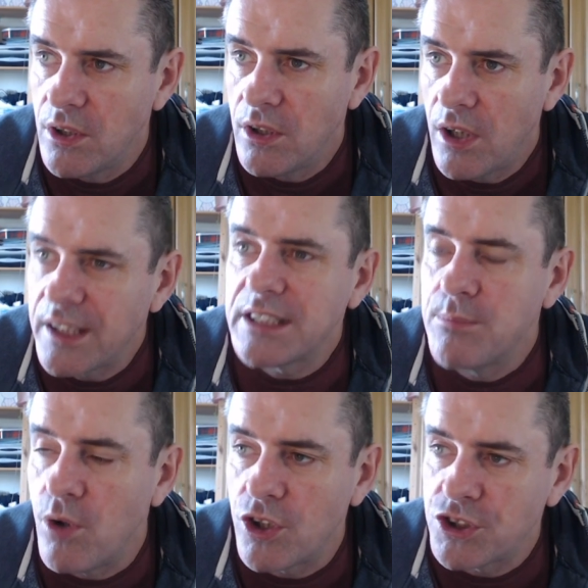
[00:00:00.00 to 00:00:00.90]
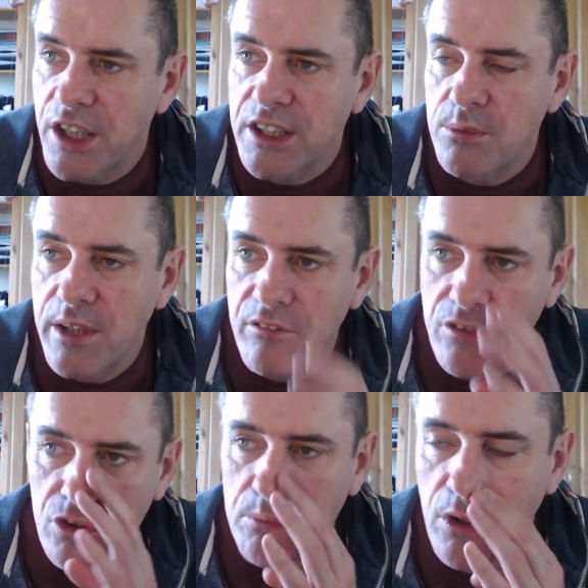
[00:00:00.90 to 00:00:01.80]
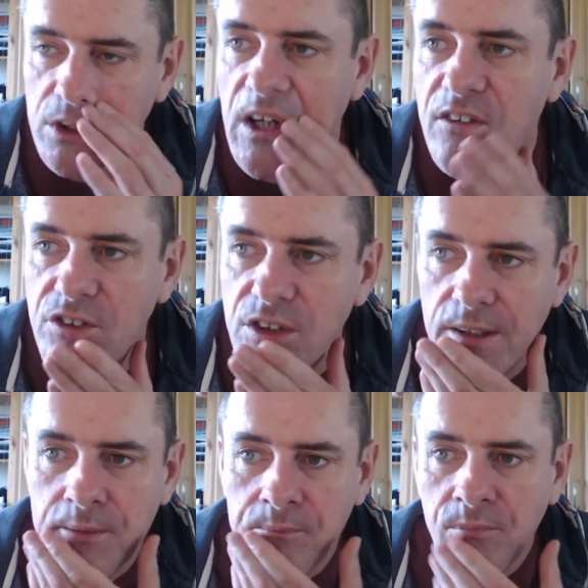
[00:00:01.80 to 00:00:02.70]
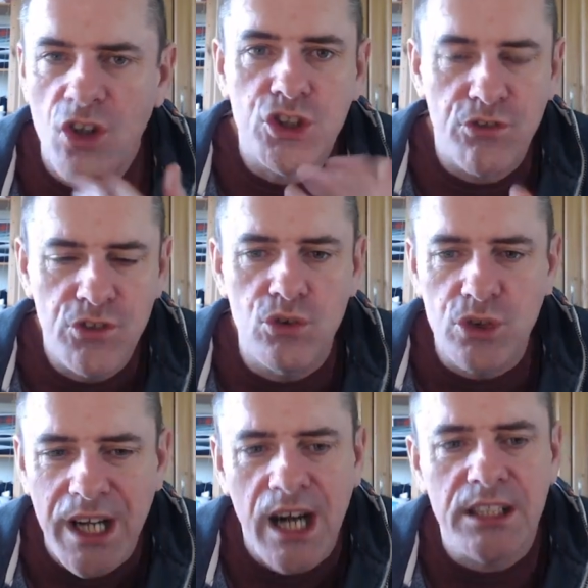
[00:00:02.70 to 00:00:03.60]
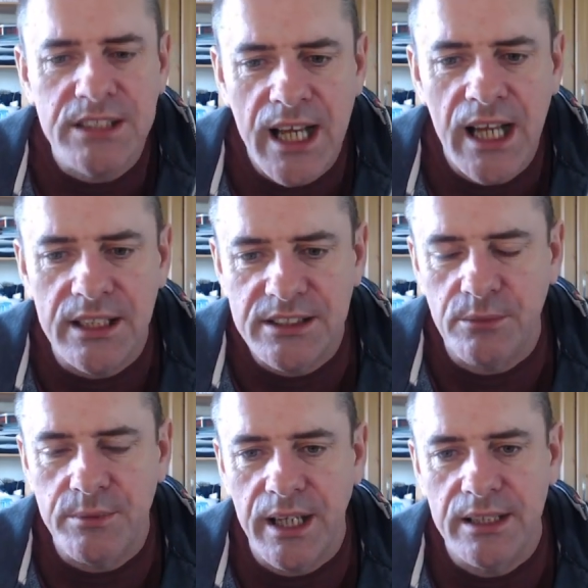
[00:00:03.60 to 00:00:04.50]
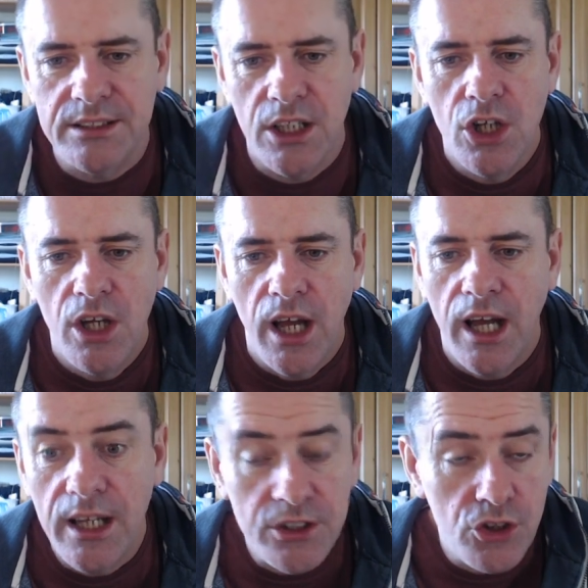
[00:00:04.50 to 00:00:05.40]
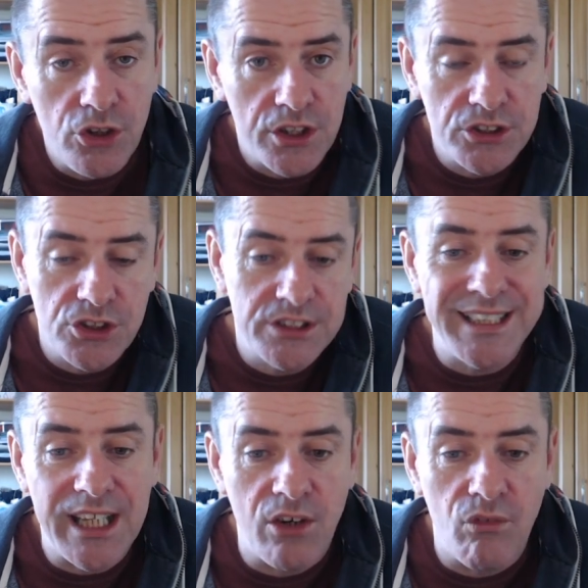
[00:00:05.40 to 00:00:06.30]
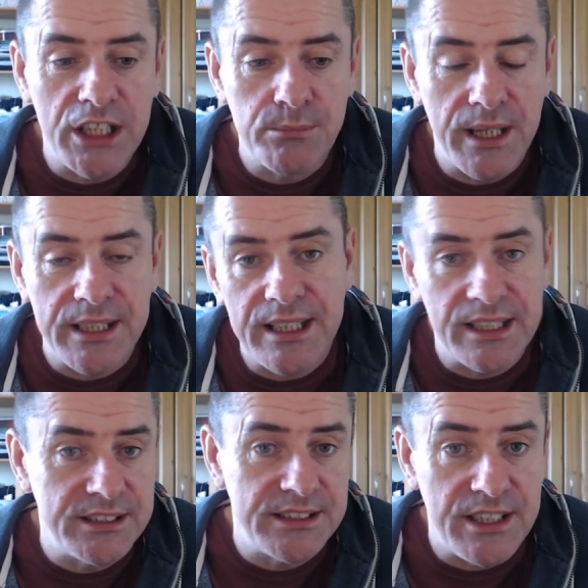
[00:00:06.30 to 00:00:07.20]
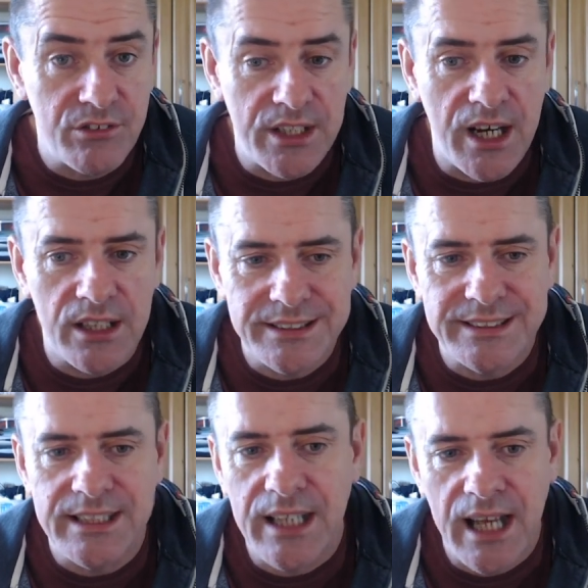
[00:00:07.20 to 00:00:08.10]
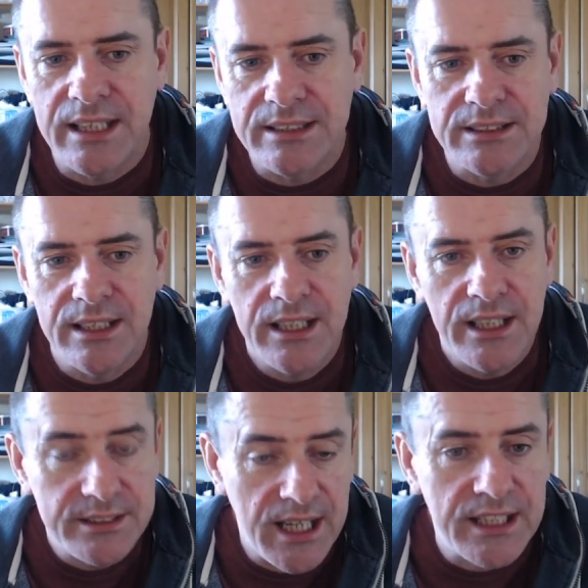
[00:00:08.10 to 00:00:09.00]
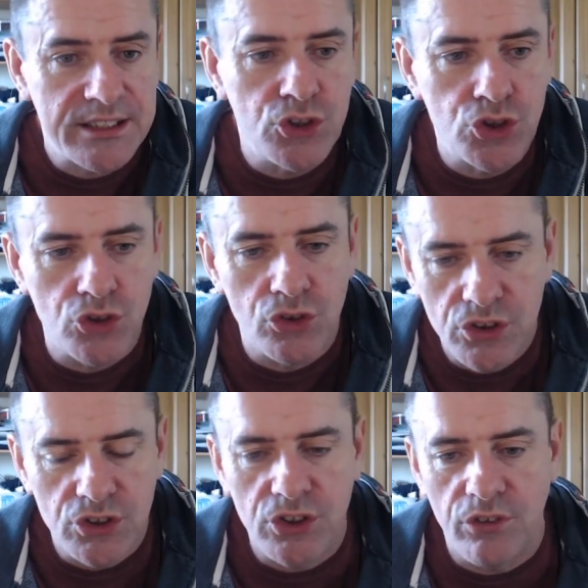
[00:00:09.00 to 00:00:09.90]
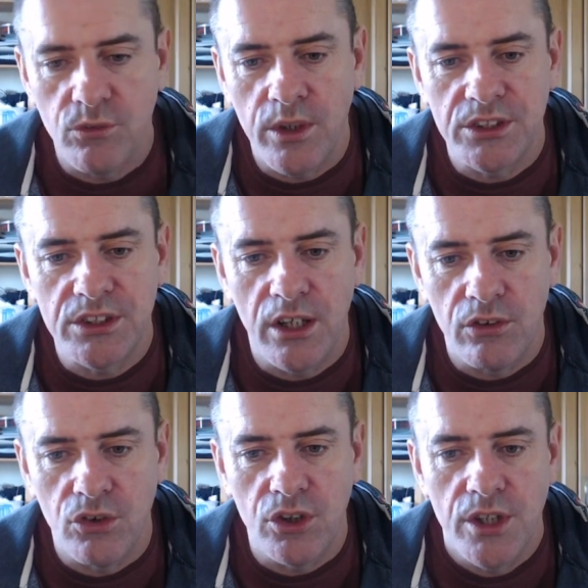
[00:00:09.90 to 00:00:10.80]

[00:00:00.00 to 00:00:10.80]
I think it's Motor Check is the one I've used most often. There's a few, Cartel and something else. You can just stick in a reg plate and you can actually see if the car still has a tax and insurance and stuff, whether it's still on the road.